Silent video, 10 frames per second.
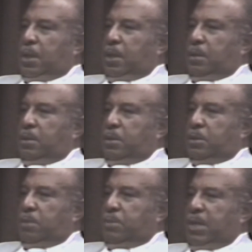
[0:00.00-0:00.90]
and
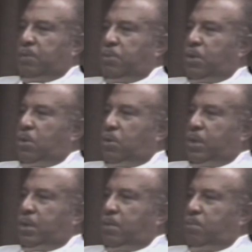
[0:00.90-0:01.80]
sometimes we're caught
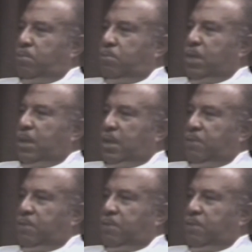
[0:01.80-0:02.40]
in the middle